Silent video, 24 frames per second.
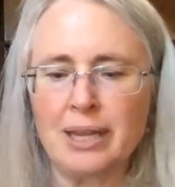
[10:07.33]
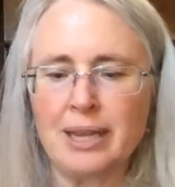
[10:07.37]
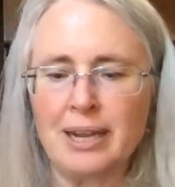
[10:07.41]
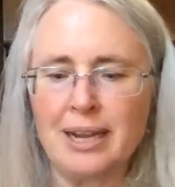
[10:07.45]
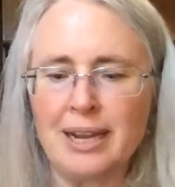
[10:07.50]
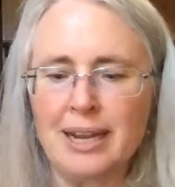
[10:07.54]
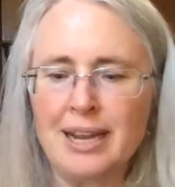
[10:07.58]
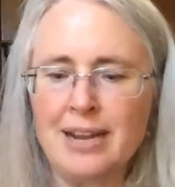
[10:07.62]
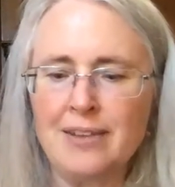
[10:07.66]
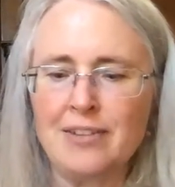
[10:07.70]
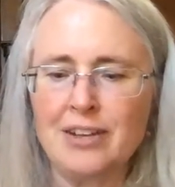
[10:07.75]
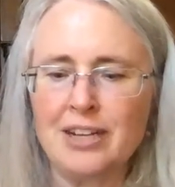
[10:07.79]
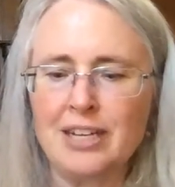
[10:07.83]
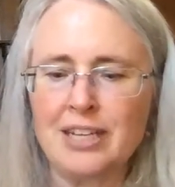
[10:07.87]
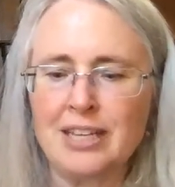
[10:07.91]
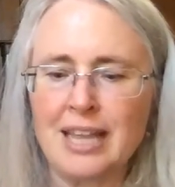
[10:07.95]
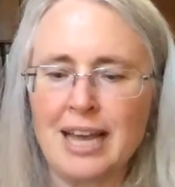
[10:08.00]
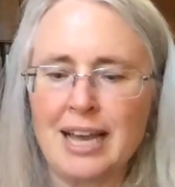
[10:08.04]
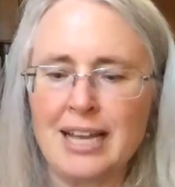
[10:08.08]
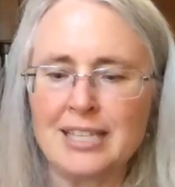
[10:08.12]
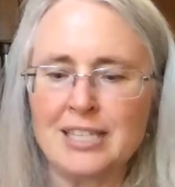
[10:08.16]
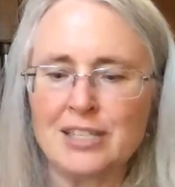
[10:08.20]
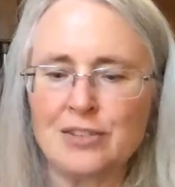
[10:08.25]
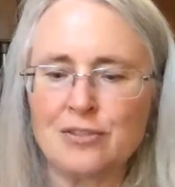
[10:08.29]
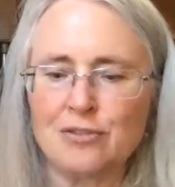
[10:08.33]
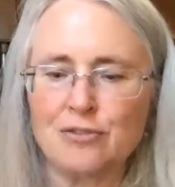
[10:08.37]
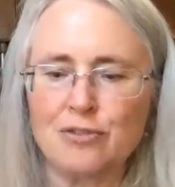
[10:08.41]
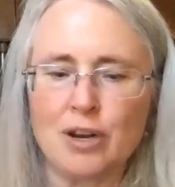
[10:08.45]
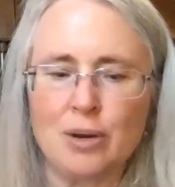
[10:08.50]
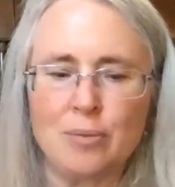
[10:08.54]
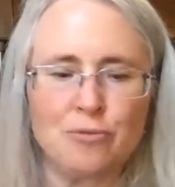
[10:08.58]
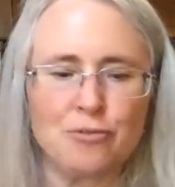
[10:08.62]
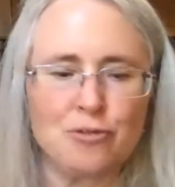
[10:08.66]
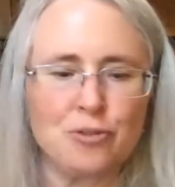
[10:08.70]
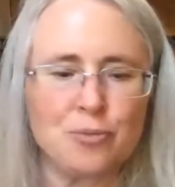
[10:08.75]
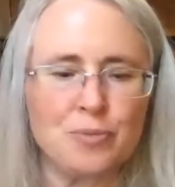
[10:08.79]
I have a glass of
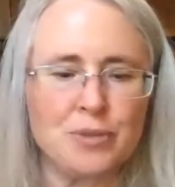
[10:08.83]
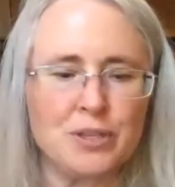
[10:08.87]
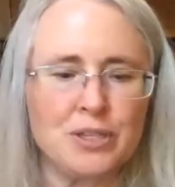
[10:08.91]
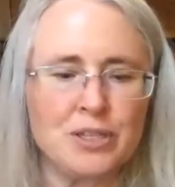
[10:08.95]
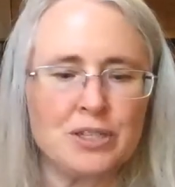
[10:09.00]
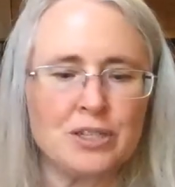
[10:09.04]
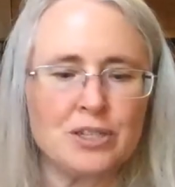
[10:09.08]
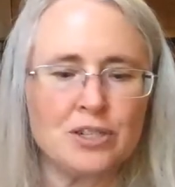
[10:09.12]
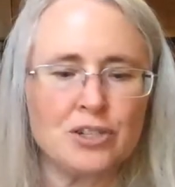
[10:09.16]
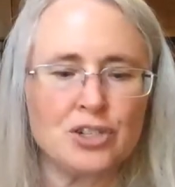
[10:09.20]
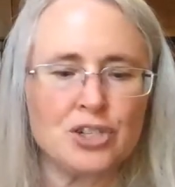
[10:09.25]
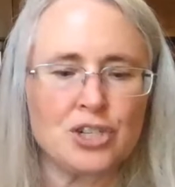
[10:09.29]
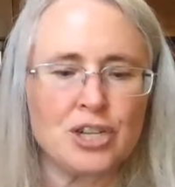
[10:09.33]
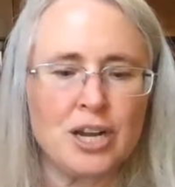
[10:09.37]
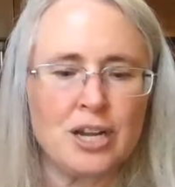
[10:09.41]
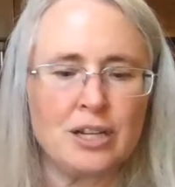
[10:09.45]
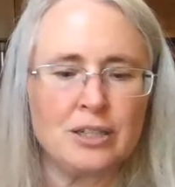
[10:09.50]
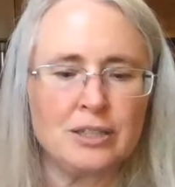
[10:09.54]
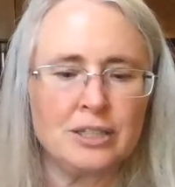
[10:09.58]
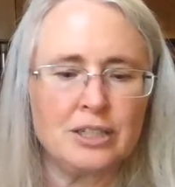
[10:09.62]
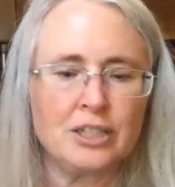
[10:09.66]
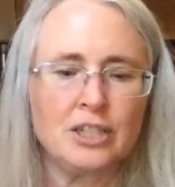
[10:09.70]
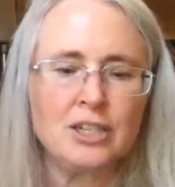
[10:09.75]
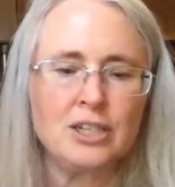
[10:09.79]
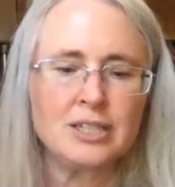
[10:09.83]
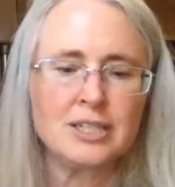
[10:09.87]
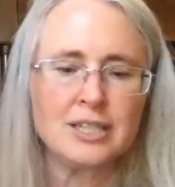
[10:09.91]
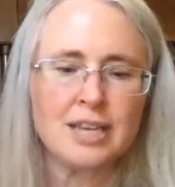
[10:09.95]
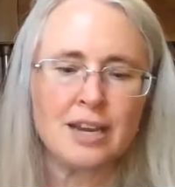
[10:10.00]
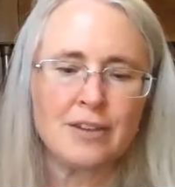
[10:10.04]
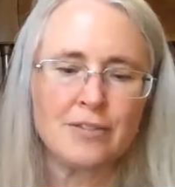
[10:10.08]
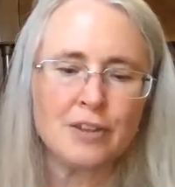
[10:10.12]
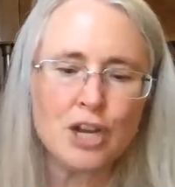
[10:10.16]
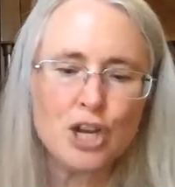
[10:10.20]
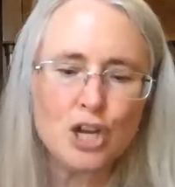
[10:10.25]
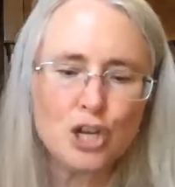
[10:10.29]
rum from this dear child here, as
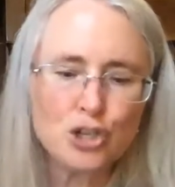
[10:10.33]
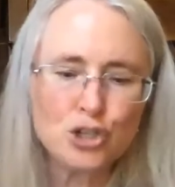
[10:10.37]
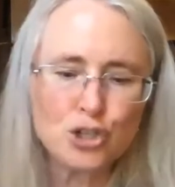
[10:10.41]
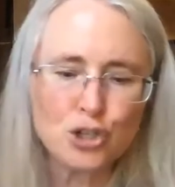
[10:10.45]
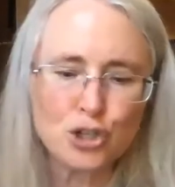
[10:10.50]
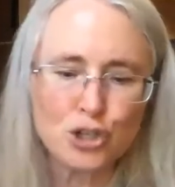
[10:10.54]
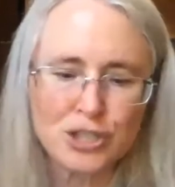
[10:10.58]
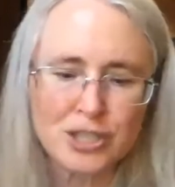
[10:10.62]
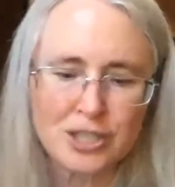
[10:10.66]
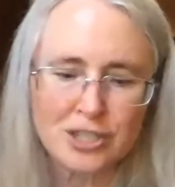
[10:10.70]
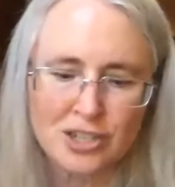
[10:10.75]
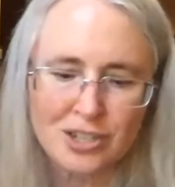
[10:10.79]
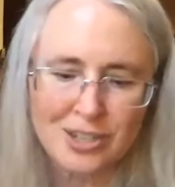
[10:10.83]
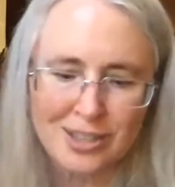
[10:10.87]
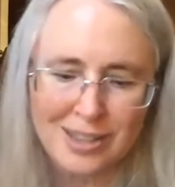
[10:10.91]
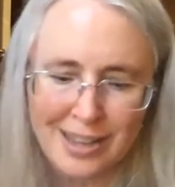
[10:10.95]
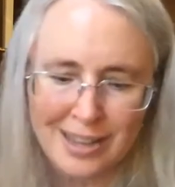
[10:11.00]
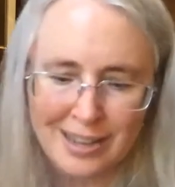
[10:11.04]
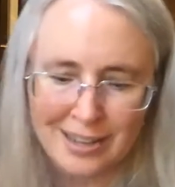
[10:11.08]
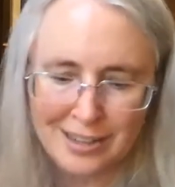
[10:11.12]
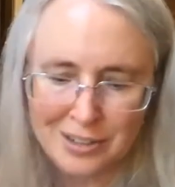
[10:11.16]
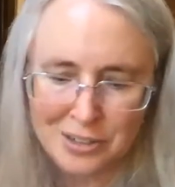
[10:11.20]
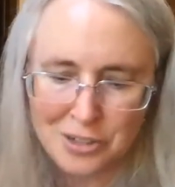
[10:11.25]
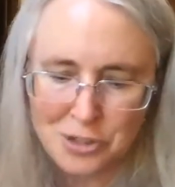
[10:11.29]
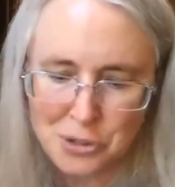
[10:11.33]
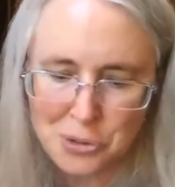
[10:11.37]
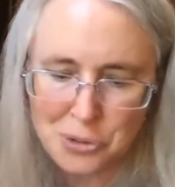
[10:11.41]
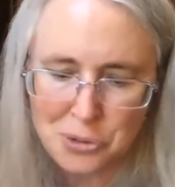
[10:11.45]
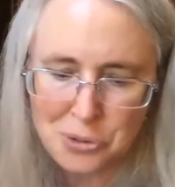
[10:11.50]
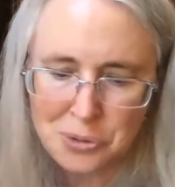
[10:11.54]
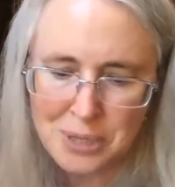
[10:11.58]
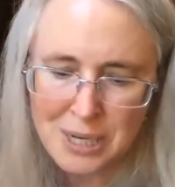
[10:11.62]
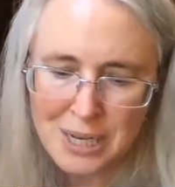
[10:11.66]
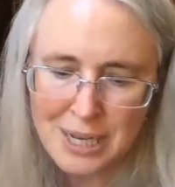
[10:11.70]
I've took such a liking to,